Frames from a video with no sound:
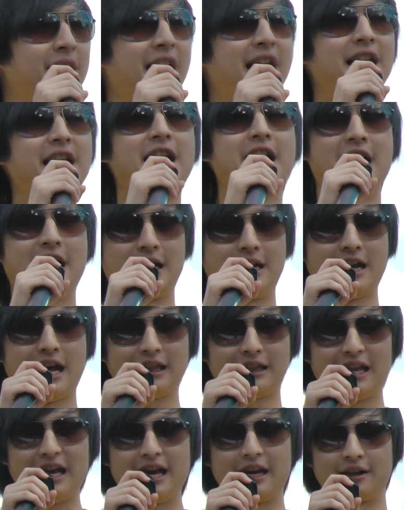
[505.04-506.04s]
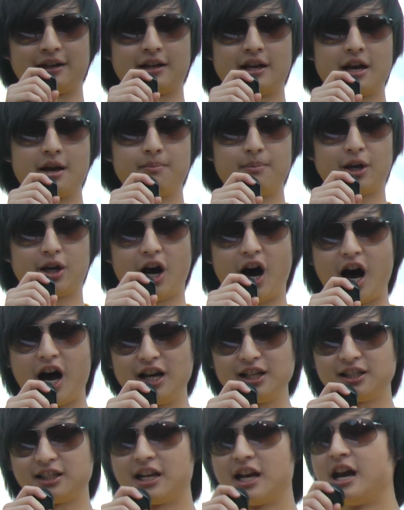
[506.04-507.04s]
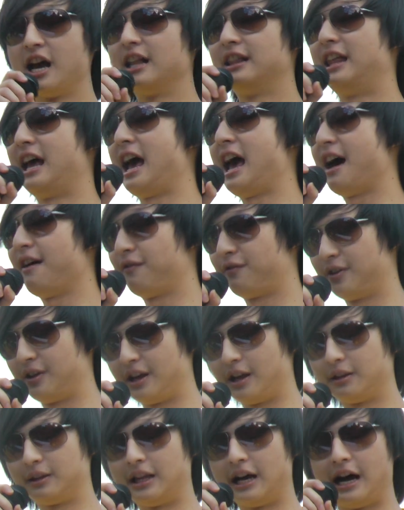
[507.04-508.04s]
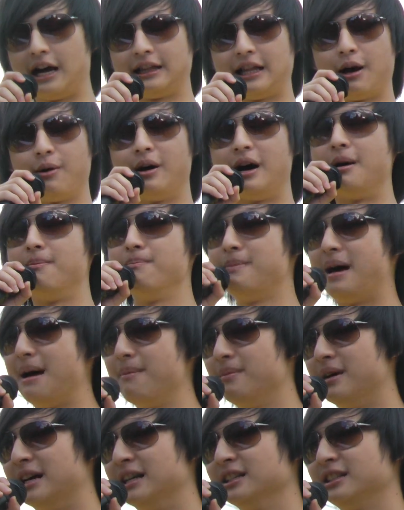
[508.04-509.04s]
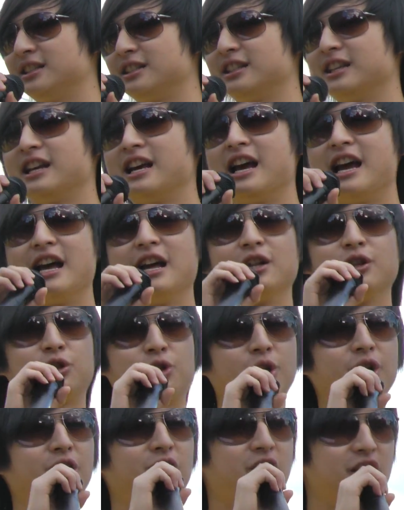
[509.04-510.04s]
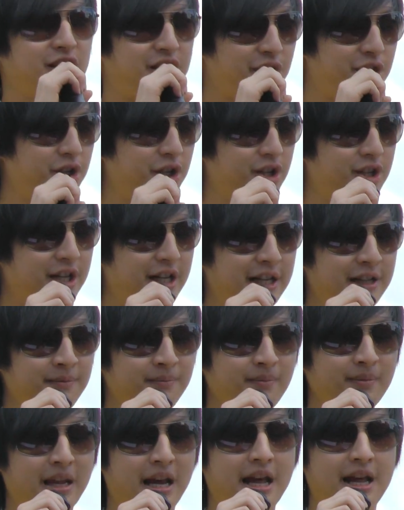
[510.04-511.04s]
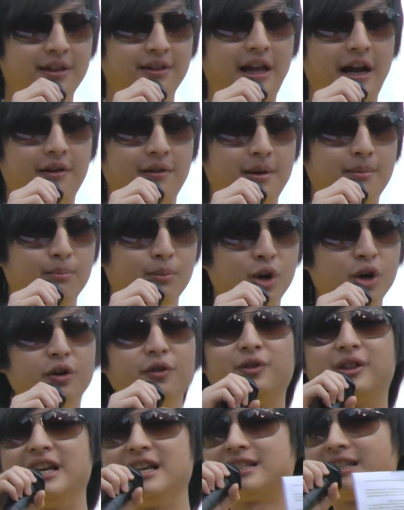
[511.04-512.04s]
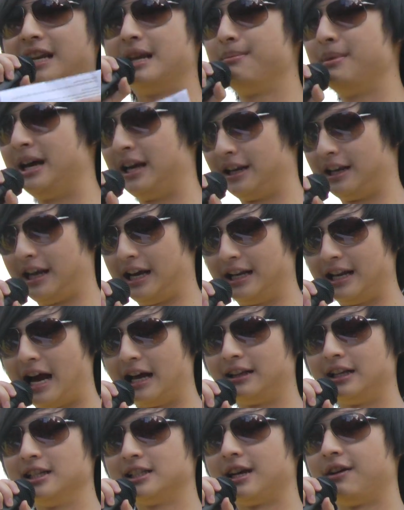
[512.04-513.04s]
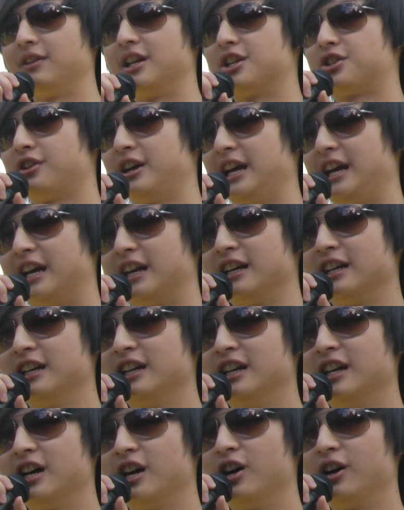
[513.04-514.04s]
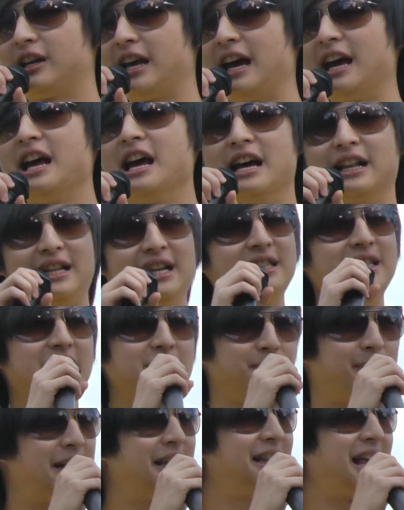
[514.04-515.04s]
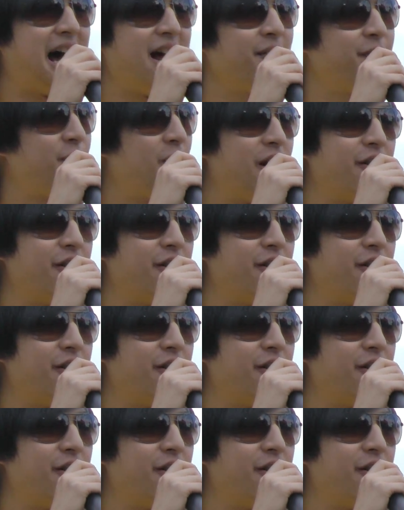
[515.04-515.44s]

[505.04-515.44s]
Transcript: about that? Nothing. Because they have there were amendments to the Constitution that removed this limit in 1973. Okay, this has been done